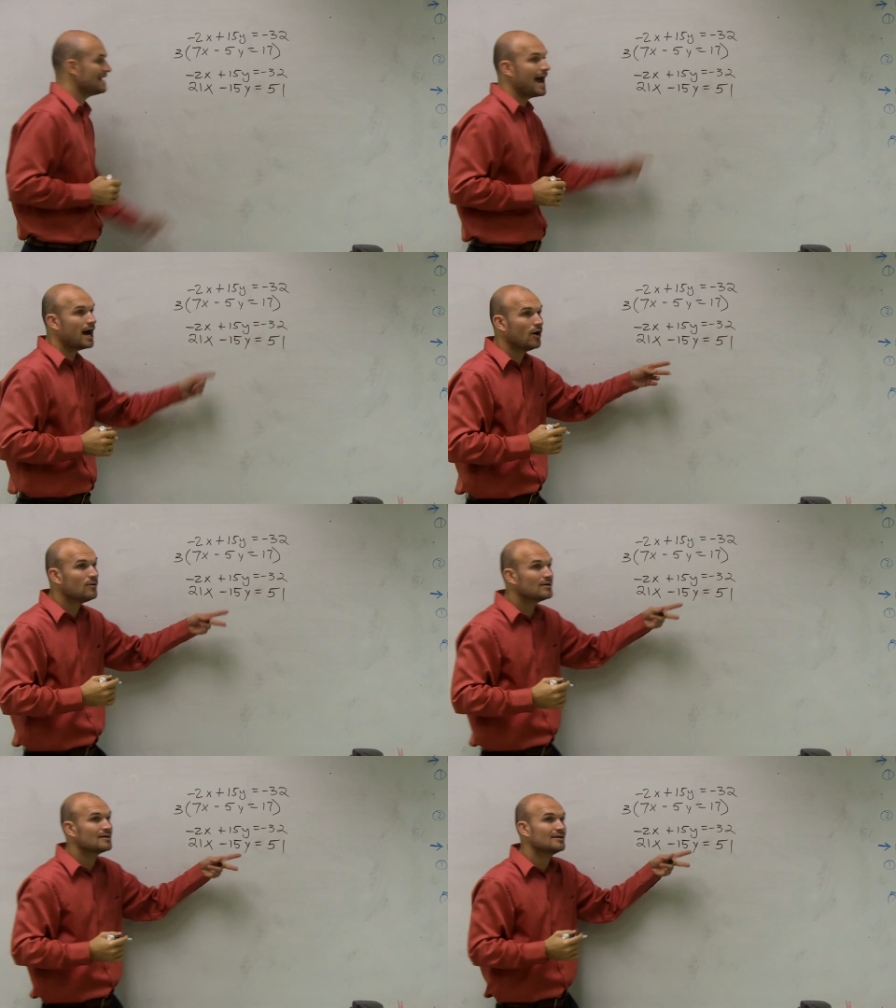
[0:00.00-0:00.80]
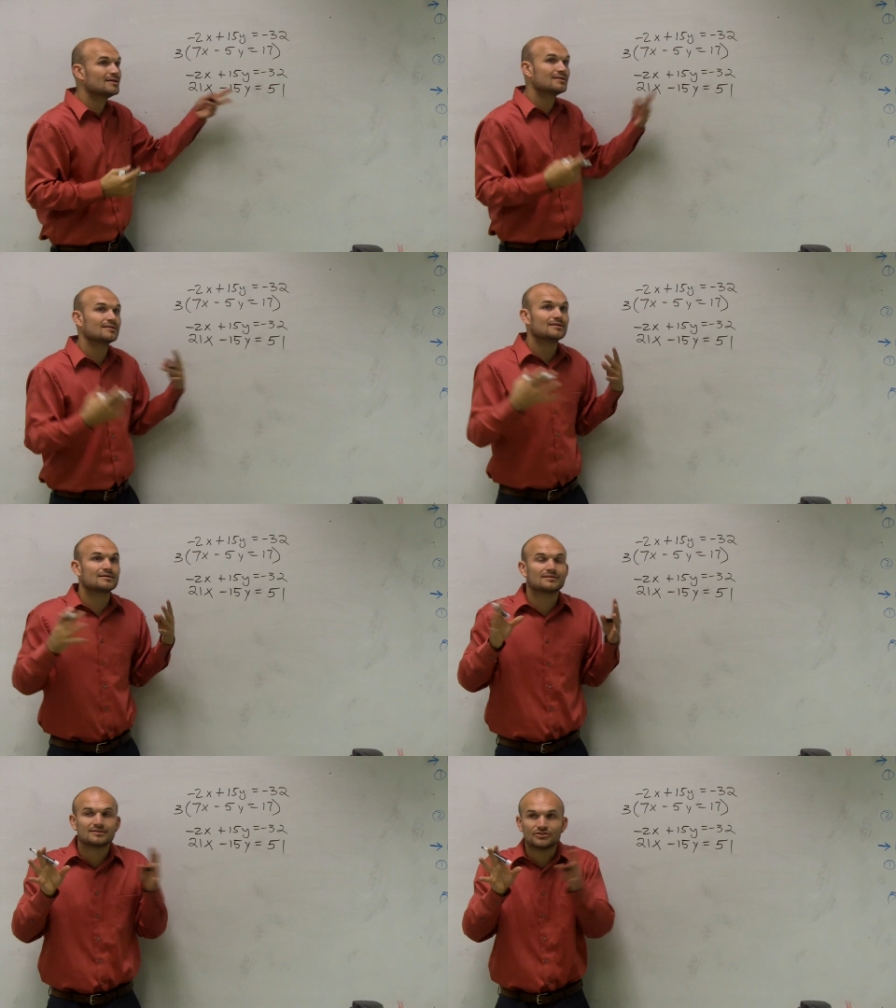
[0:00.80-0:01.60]
Now,
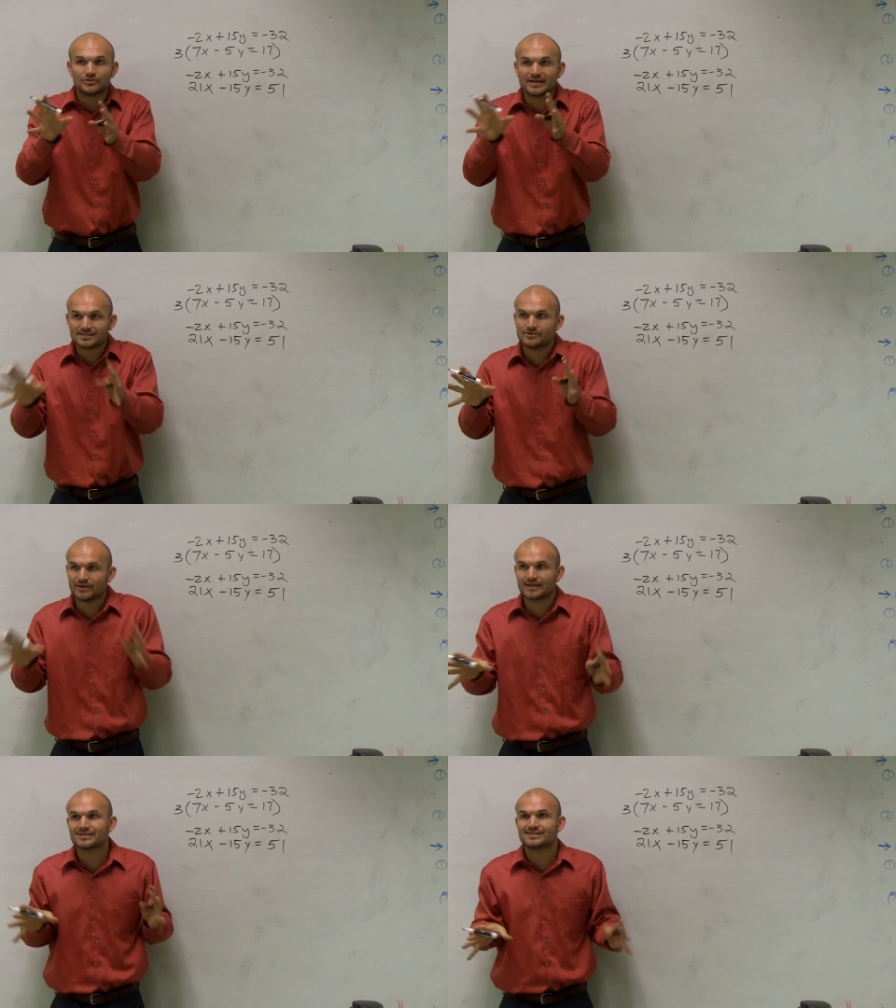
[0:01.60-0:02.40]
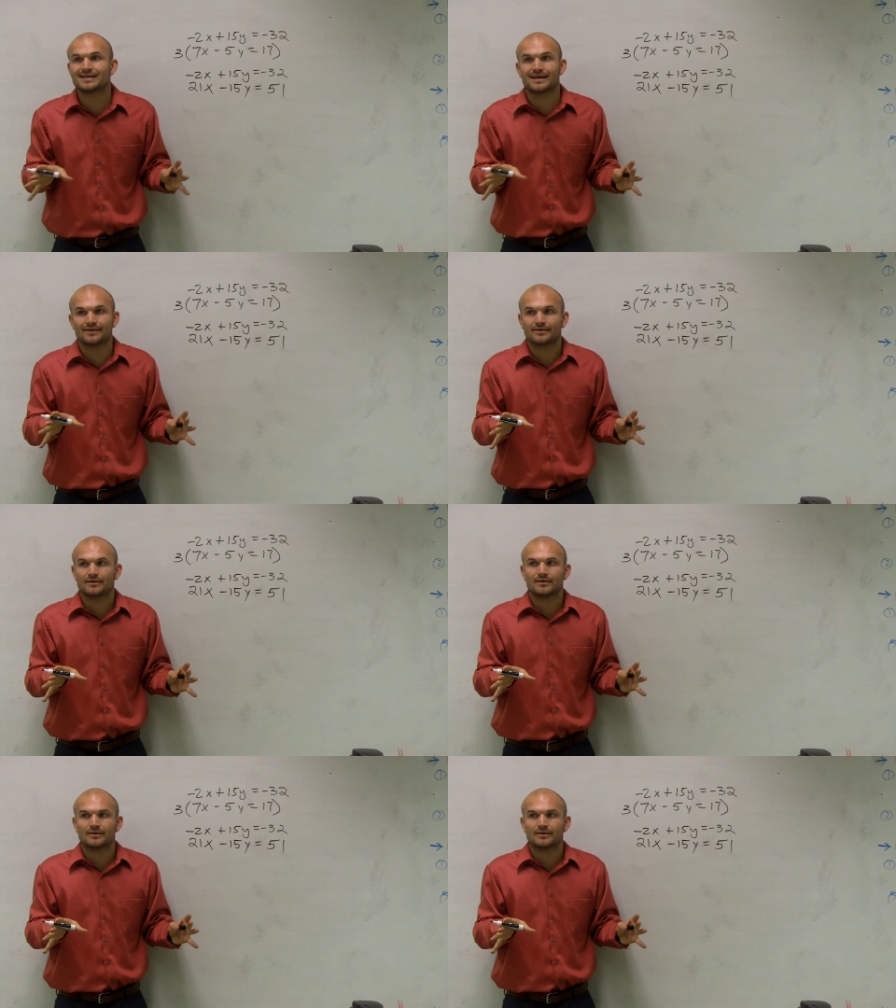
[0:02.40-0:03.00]
do you guys see what I just did?